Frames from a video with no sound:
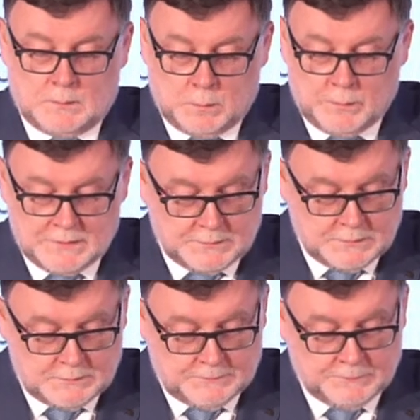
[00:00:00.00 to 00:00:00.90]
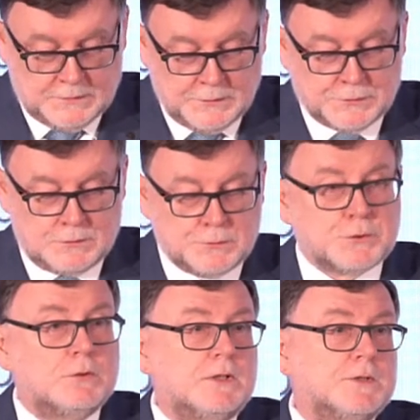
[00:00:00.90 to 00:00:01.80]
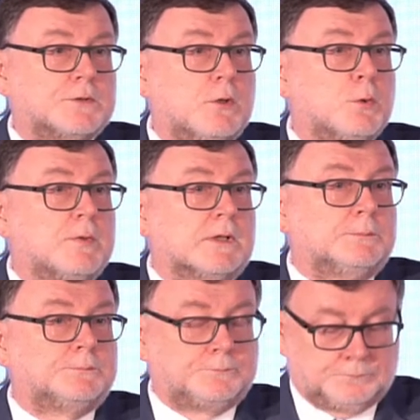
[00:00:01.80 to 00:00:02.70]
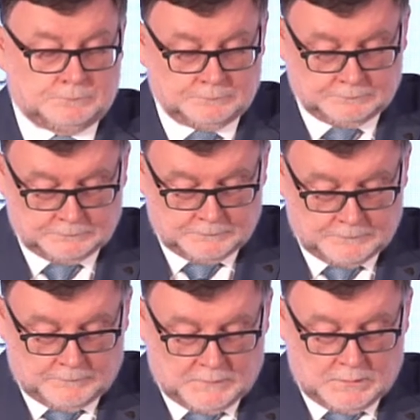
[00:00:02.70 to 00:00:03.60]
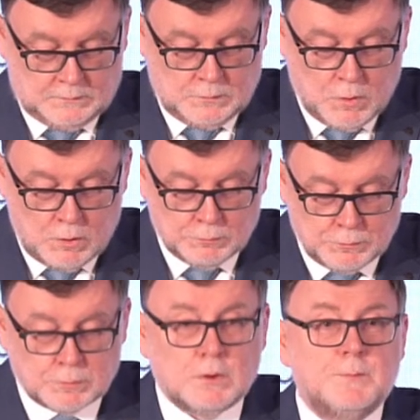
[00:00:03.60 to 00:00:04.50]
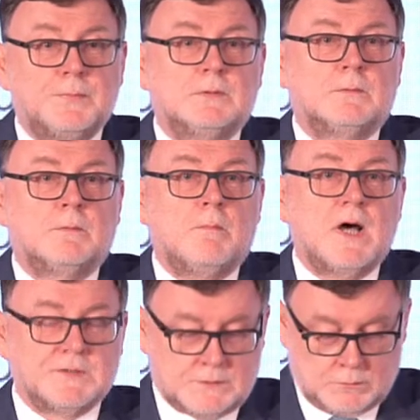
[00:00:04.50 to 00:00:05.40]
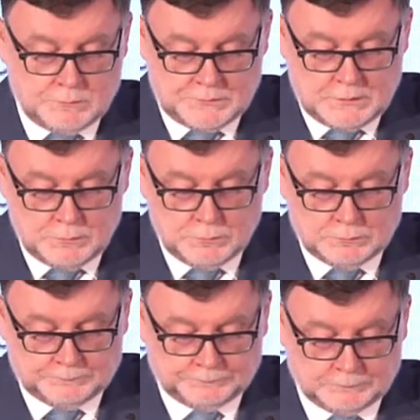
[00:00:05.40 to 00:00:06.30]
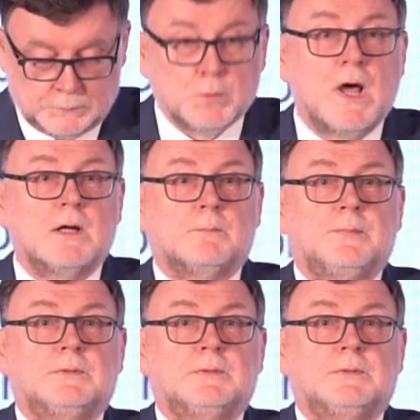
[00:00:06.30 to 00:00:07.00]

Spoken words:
when the initial shock is over. The whole Europe must continue to help.